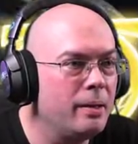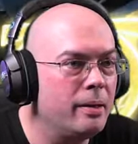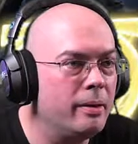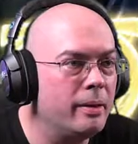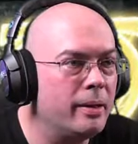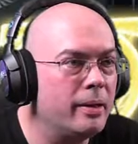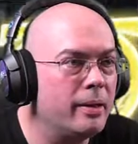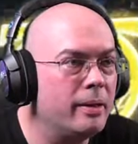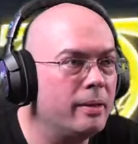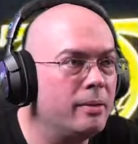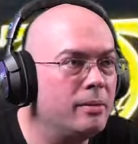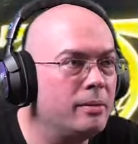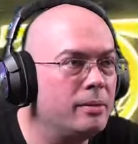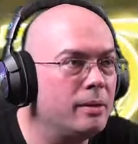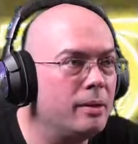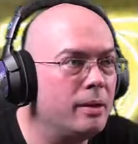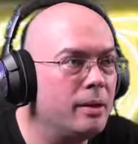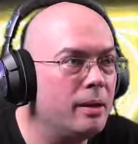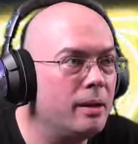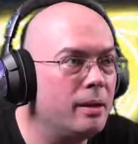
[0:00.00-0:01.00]
There it
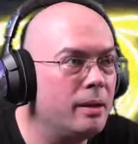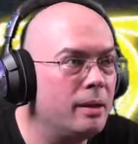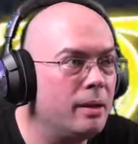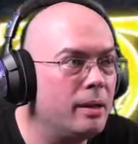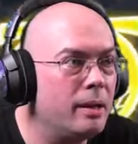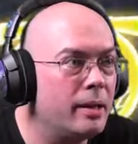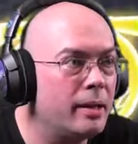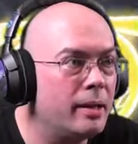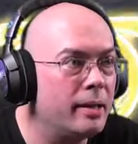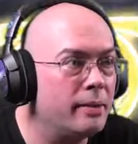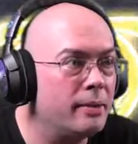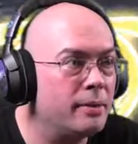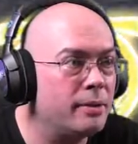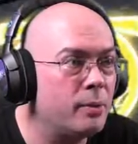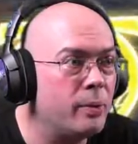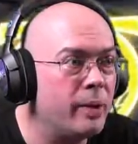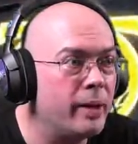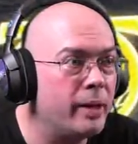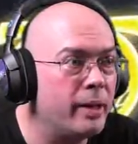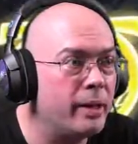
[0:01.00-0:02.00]
goes. I can hit a
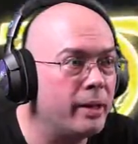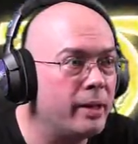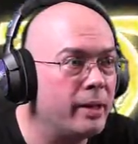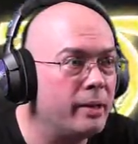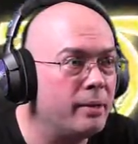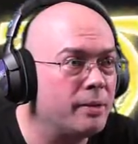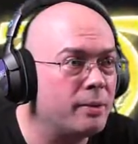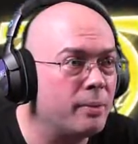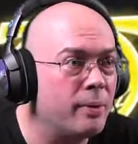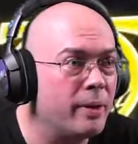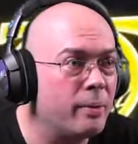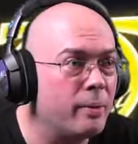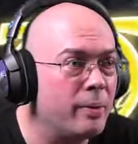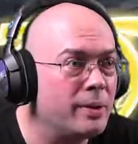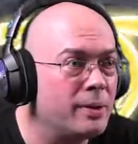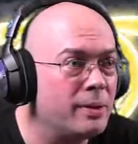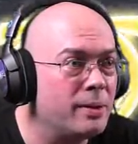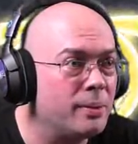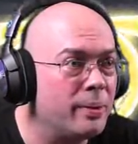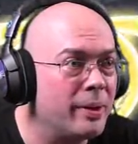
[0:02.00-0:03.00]
squig. I can hit a squig.
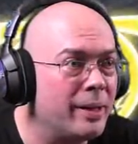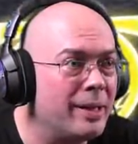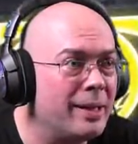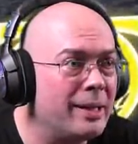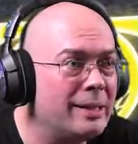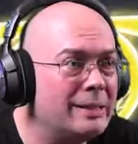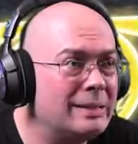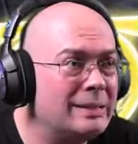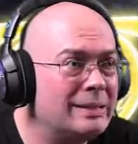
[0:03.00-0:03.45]
There's a squig.